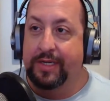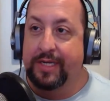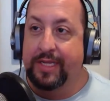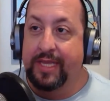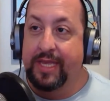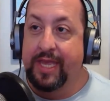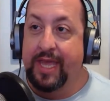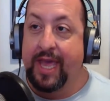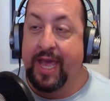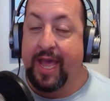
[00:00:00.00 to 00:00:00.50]

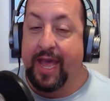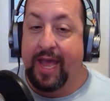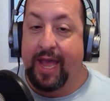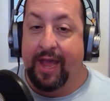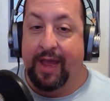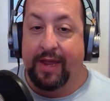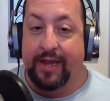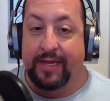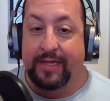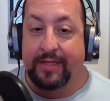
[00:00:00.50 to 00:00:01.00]

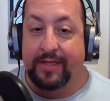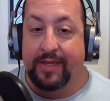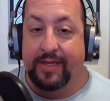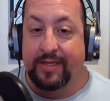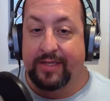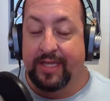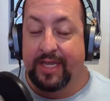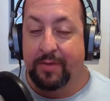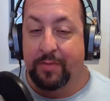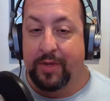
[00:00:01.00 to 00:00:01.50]
yeah,
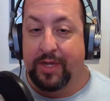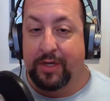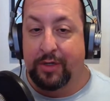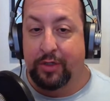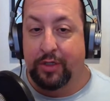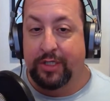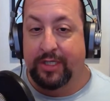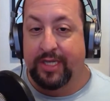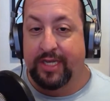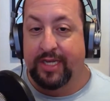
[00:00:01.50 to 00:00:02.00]
it's going to be
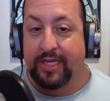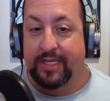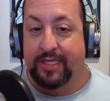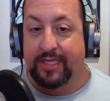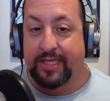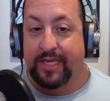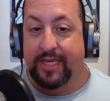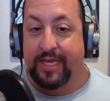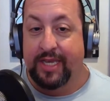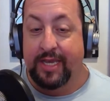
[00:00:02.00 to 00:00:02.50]
interesting to
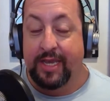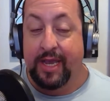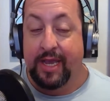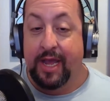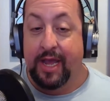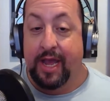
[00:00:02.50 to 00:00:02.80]
see.